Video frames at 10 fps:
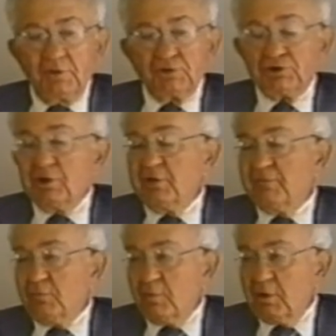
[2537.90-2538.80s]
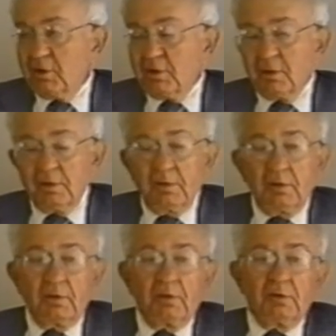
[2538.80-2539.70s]
share of the work.
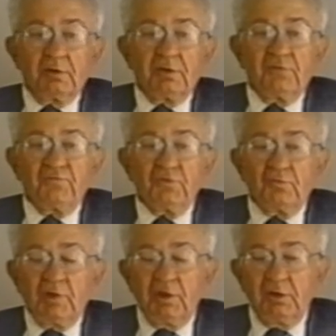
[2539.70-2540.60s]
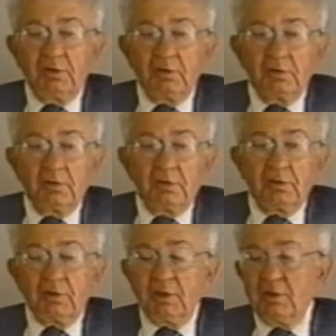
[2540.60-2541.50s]
Uh, if you read
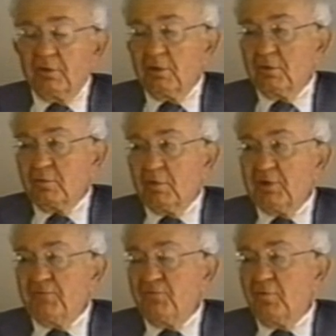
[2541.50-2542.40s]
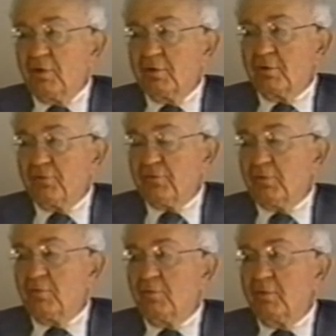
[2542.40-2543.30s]
the 24 or
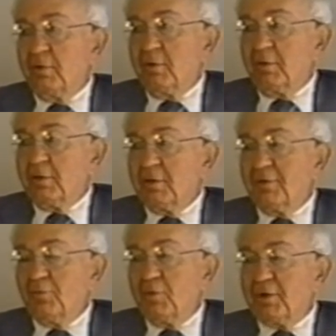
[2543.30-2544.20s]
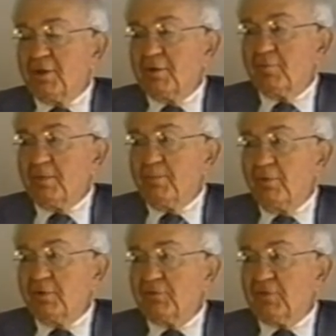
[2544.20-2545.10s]
so uh, working
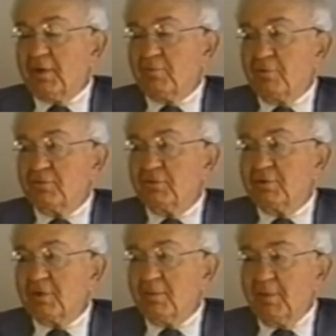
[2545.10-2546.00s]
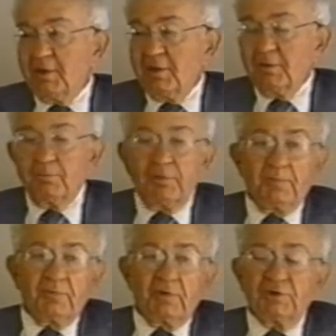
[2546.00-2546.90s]
reports I wrote to the committee in
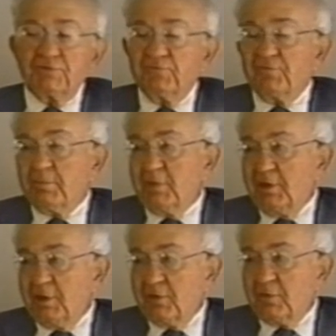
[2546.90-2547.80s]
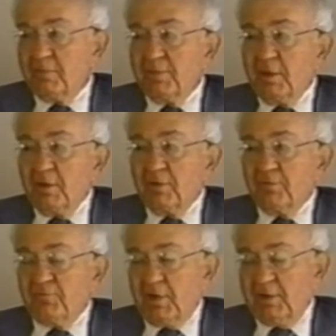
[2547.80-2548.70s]
preparation for meetings, you'll
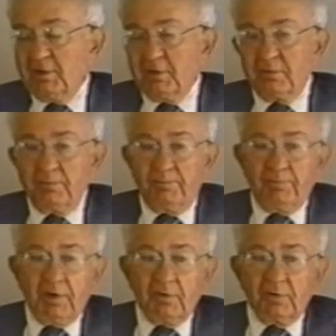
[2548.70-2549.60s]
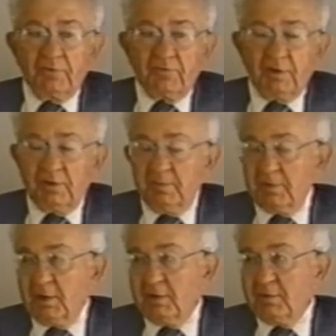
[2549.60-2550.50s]
find that Braucher seldom
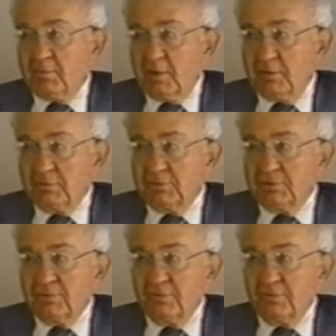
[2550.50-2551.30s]
got around to